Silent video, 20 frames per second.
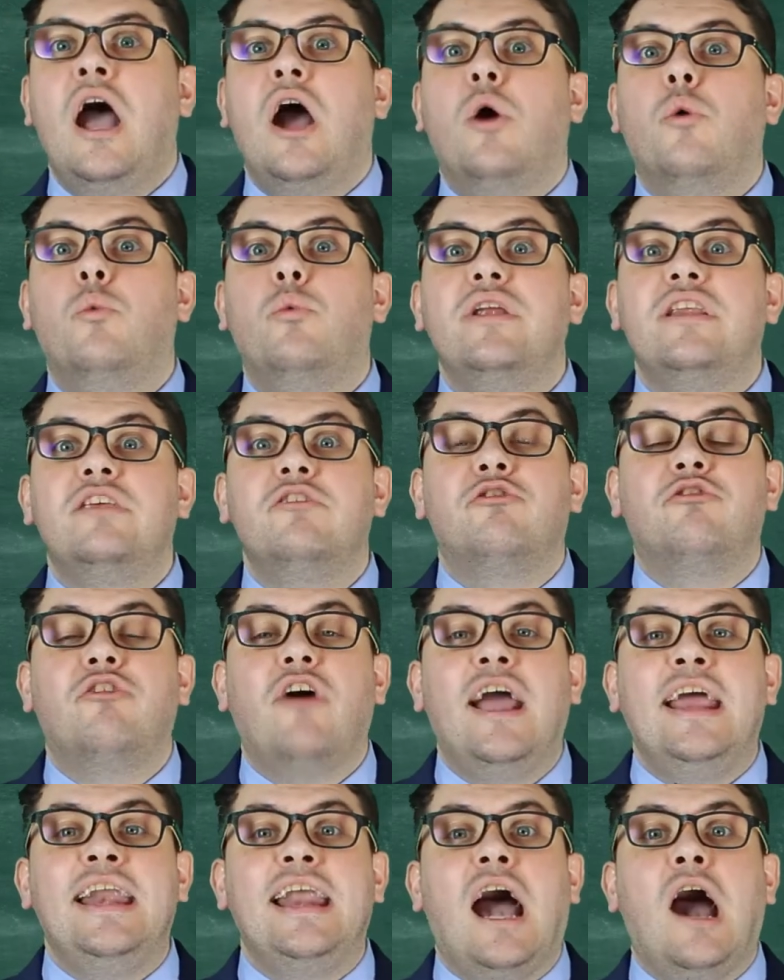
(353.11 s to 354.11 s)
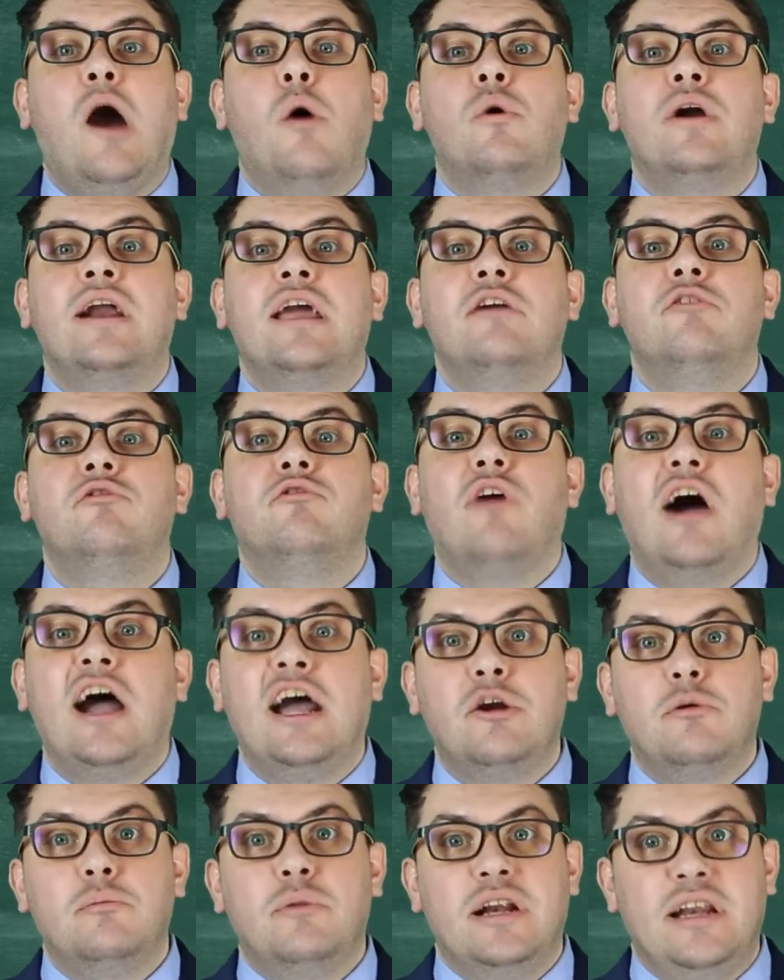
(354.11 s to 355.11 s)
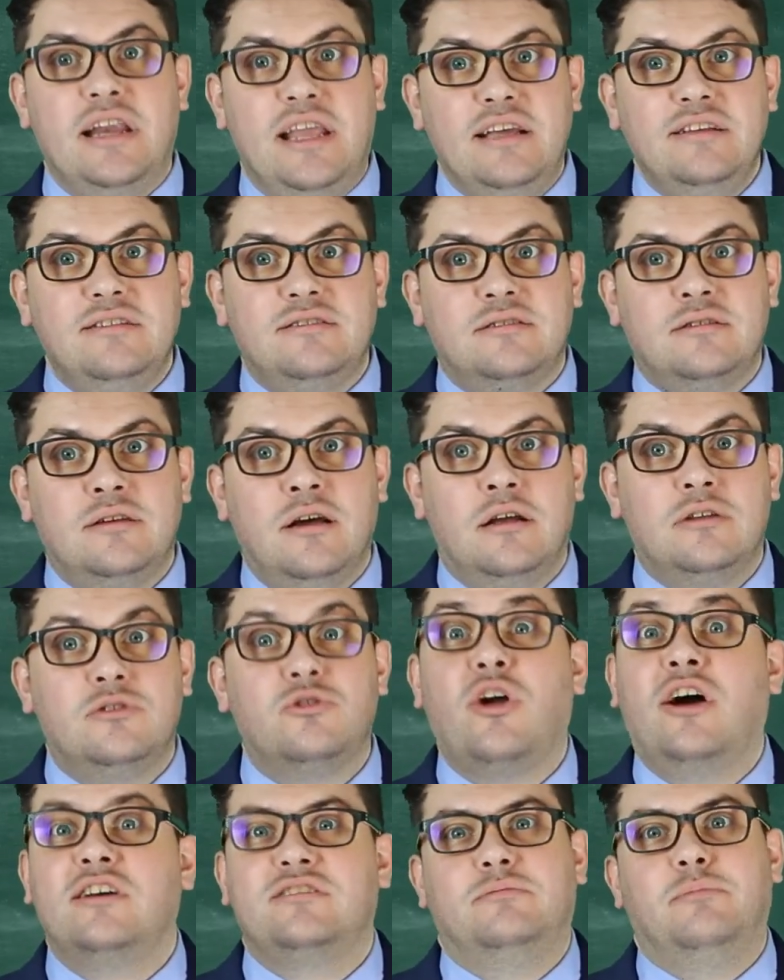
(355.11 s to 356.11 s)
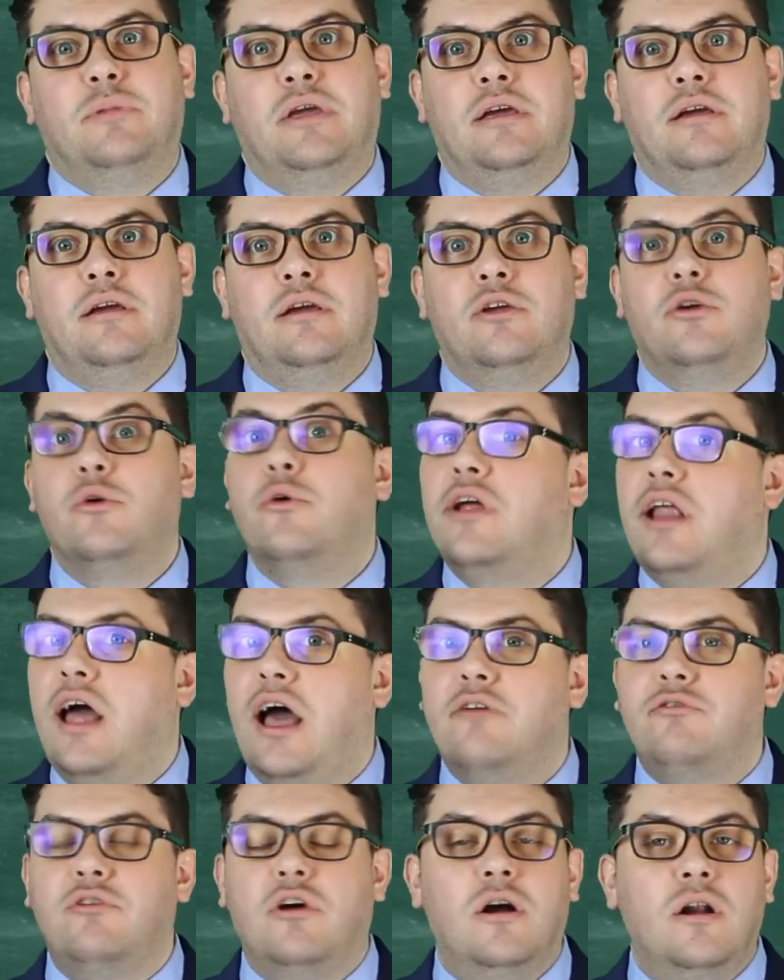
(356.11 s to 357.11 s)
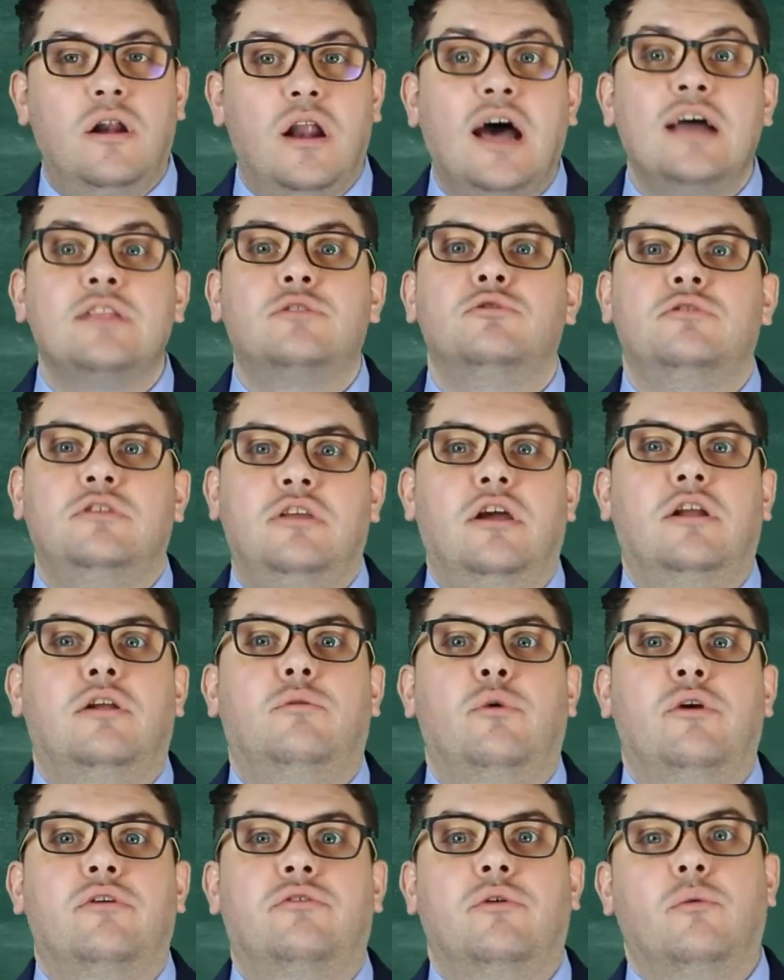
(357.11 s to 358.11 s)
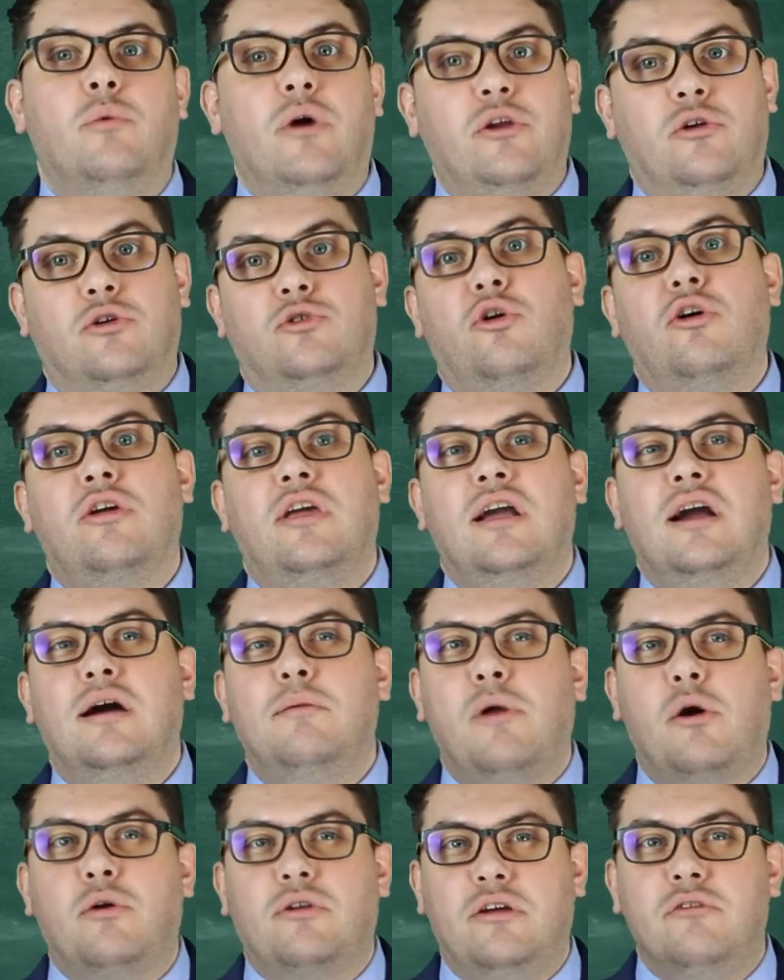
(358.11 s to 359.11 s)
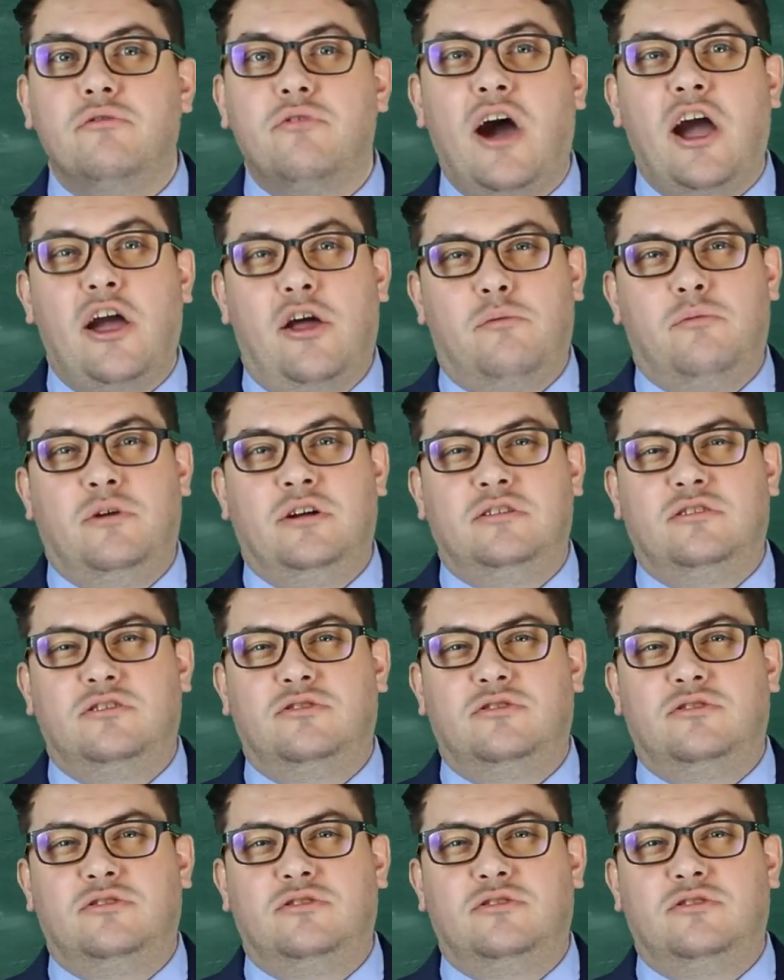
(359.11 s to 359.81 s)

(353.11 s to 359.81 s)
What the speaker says: We define our environment needs. Trust me, you will have a lot to deal with when you're talking about environment.